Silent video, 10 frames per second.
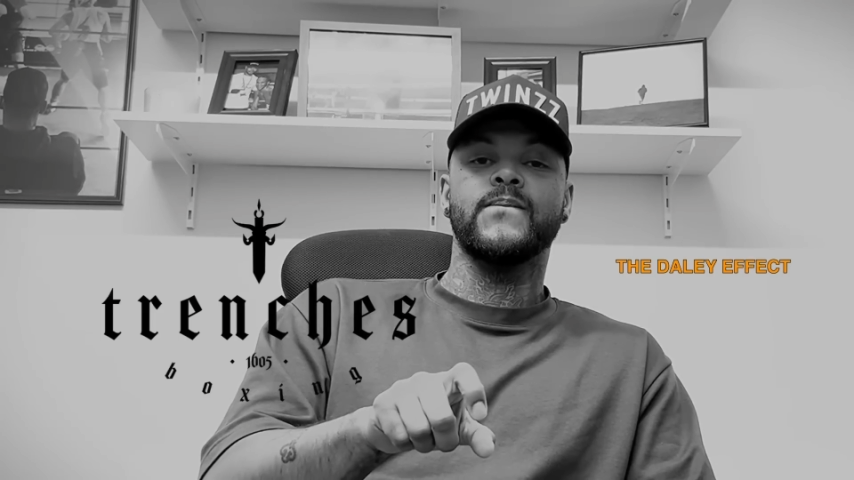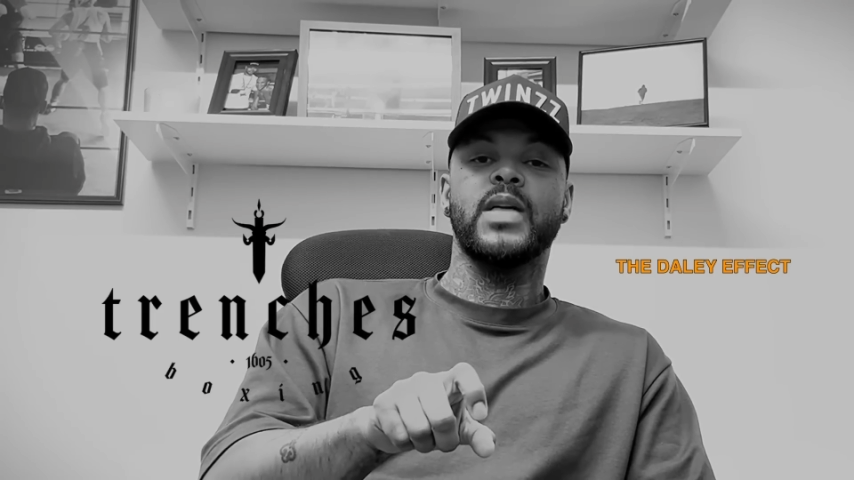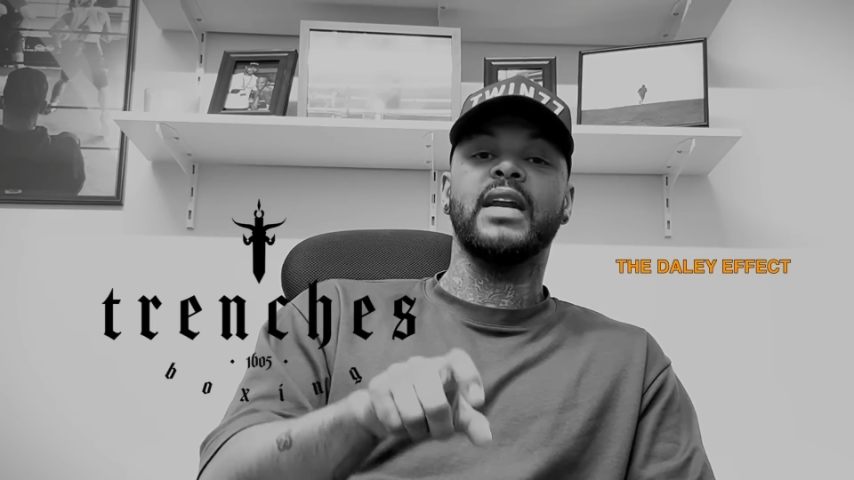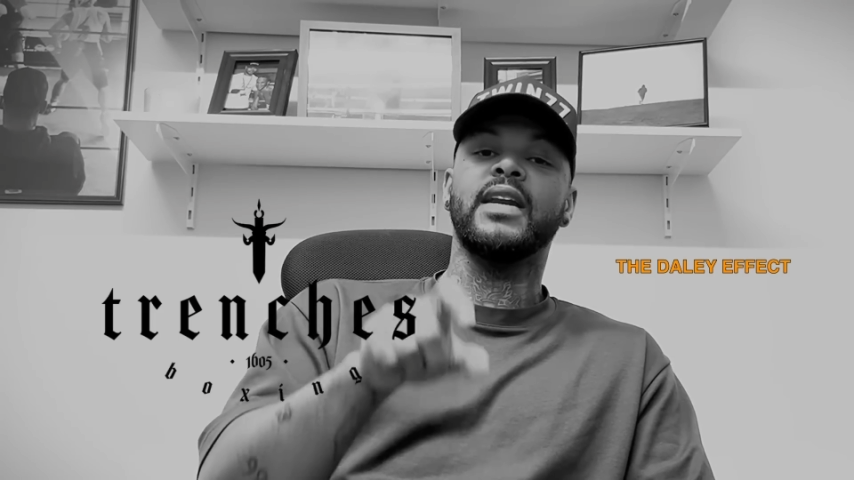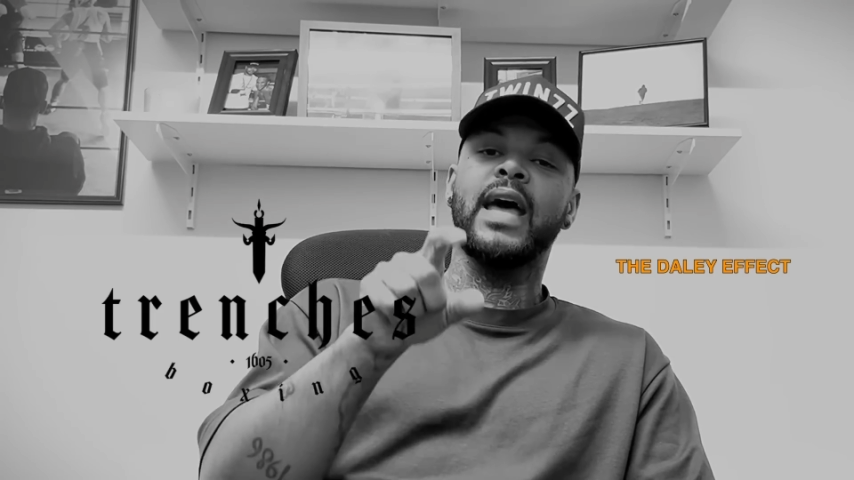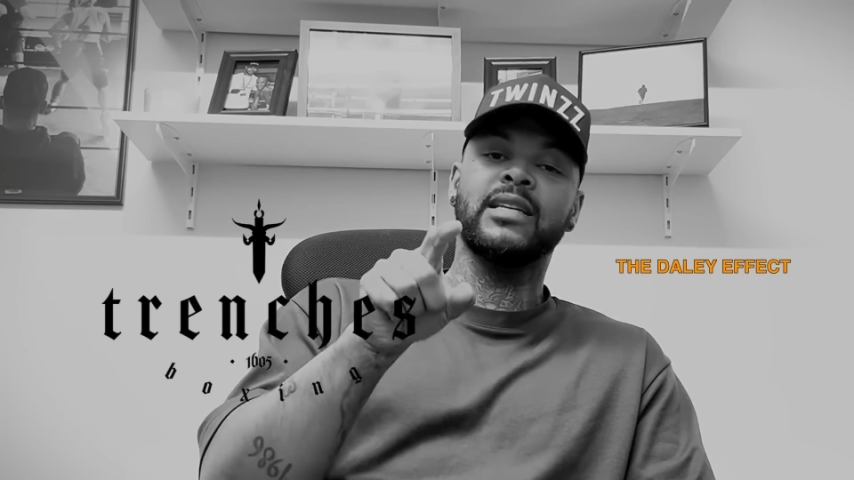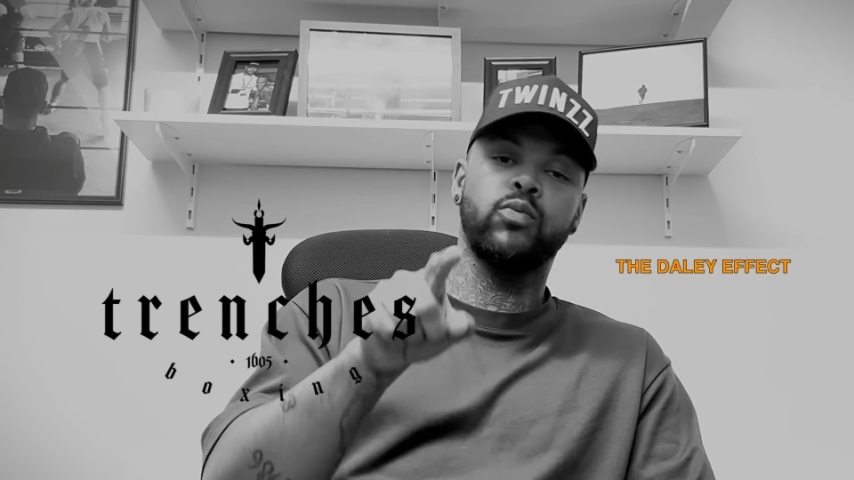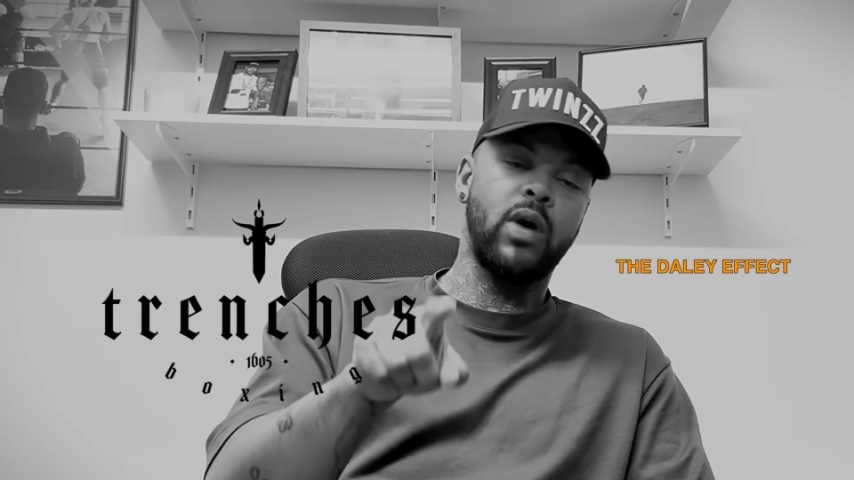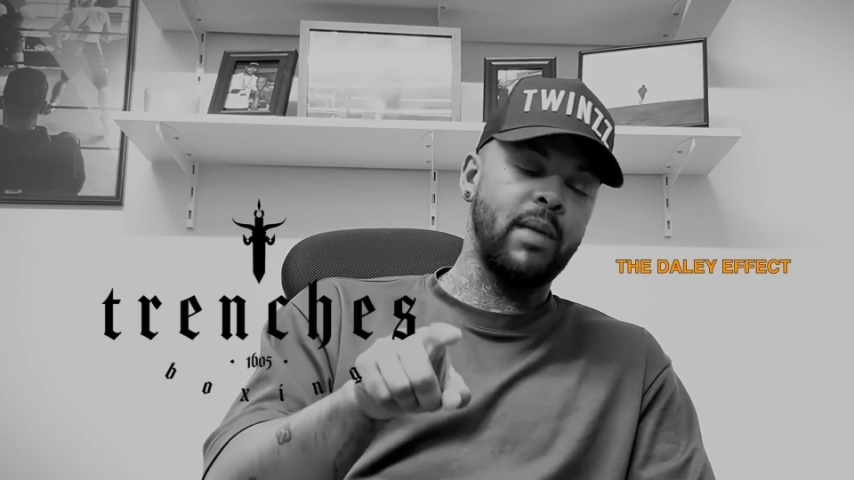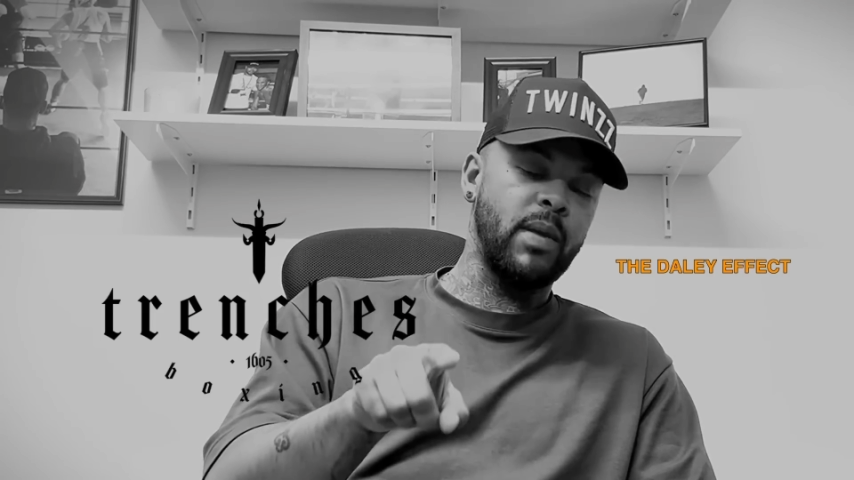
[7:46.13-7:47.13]
And that's
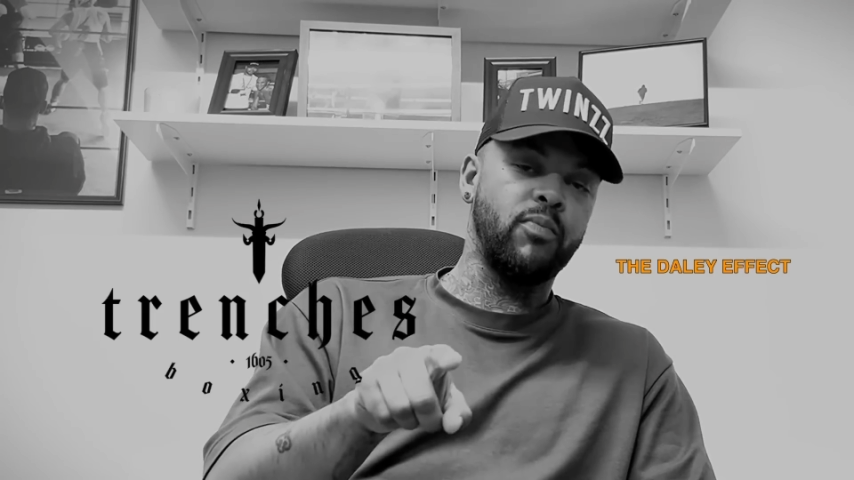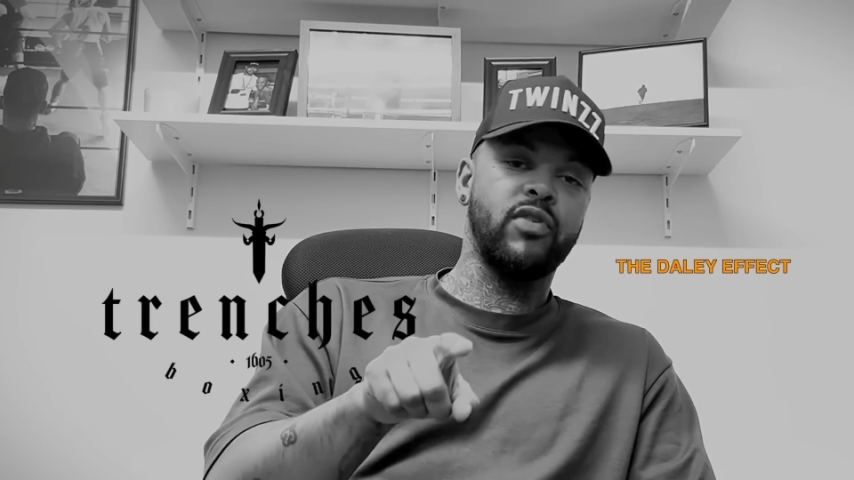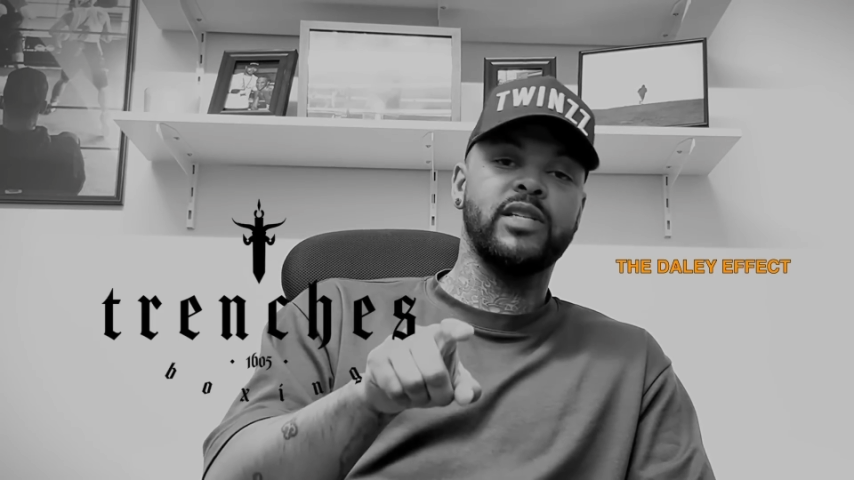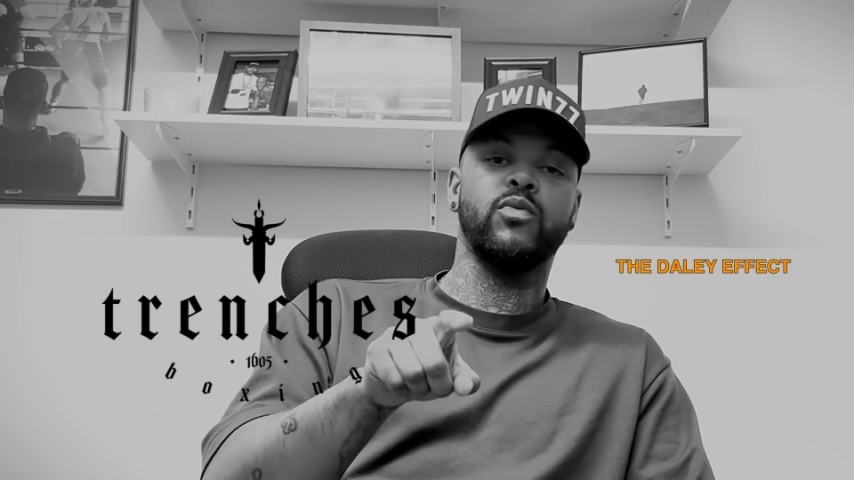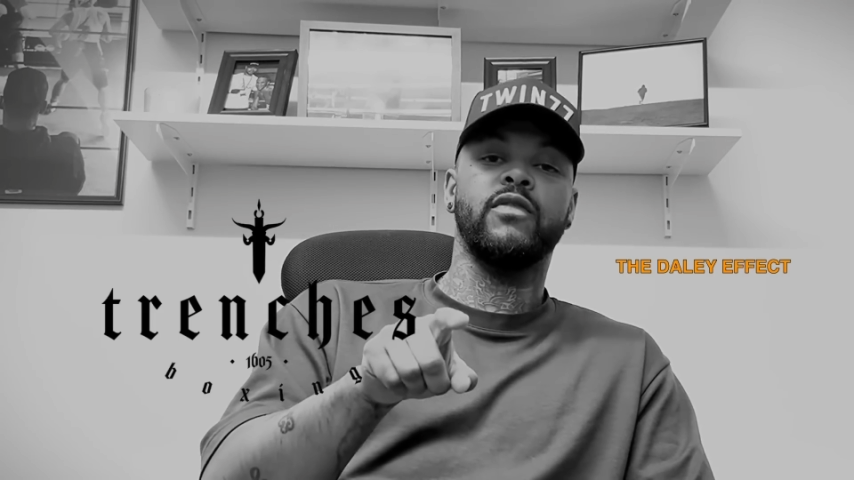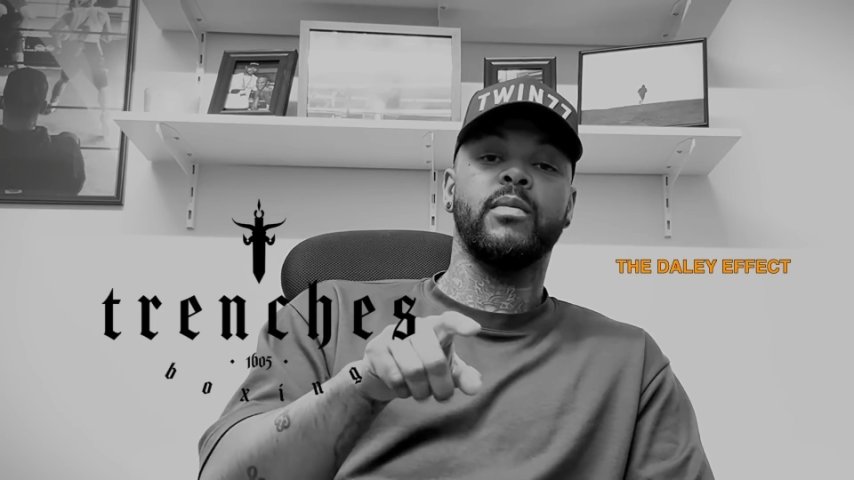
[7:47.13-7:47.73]
why I'm impressed with him.